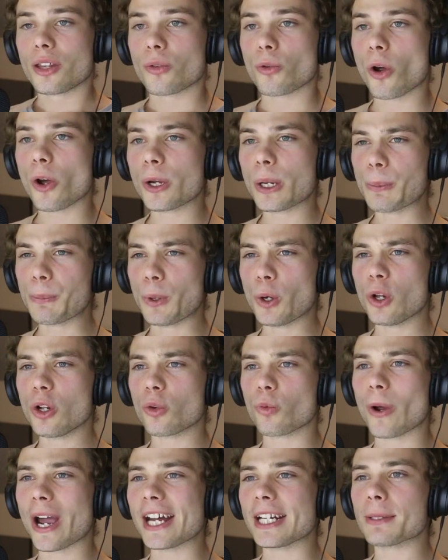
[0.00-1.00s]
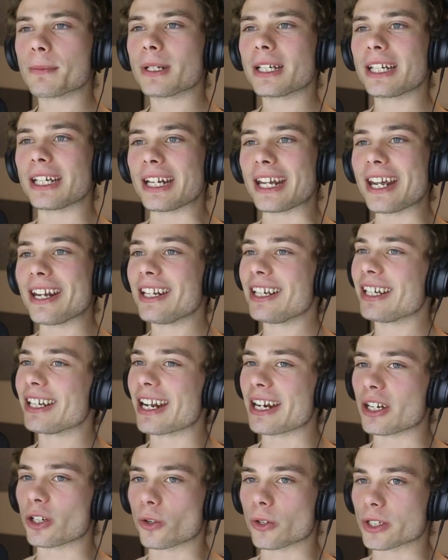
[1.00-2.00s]
Throwing a pearl randomly and hitting an
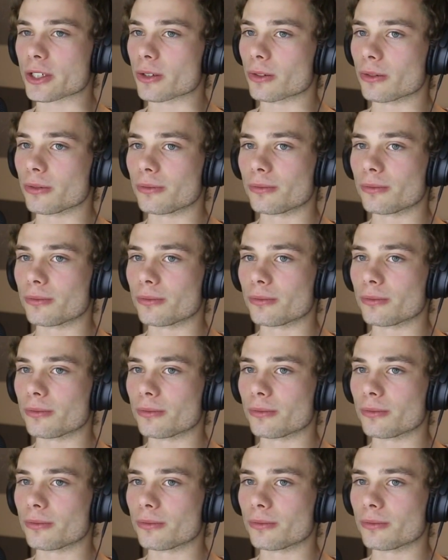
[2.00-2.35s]
ender crystal.